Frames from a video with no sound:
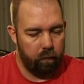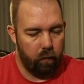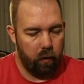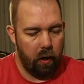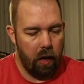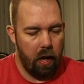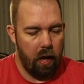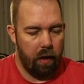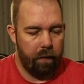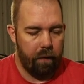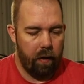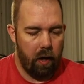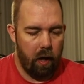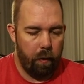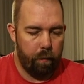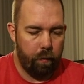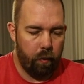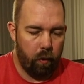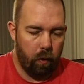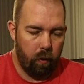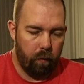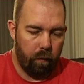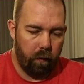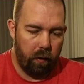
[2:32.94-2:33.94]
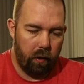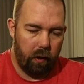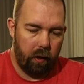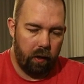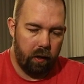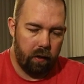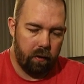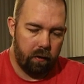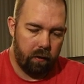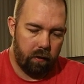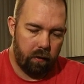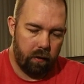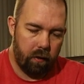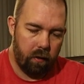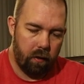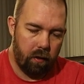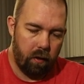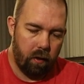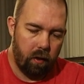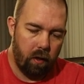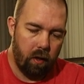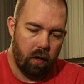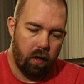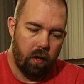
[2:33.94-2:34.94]
We have a pull release,
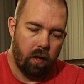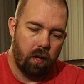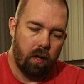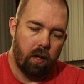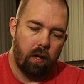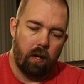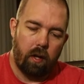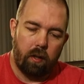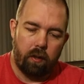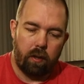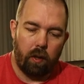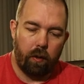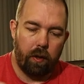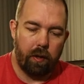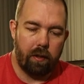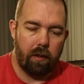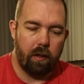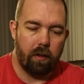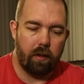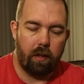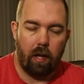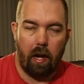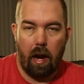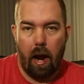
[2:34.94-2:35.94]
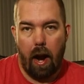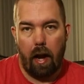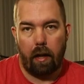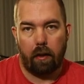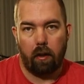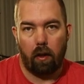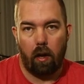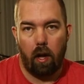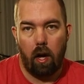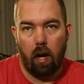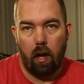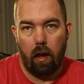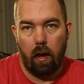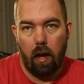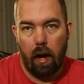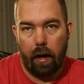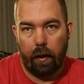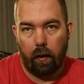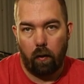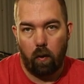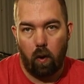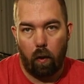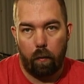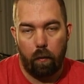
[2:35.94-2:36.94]
so this is going to act a lot
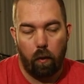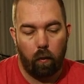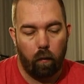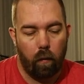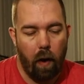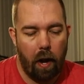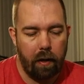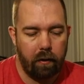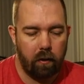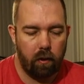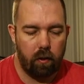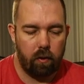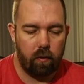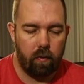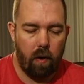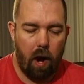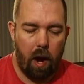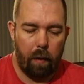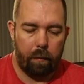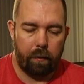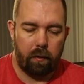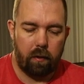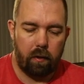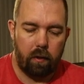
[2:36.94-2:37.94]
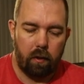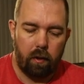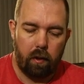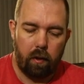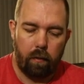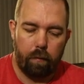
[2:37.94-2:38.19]
like normal ratchet straps.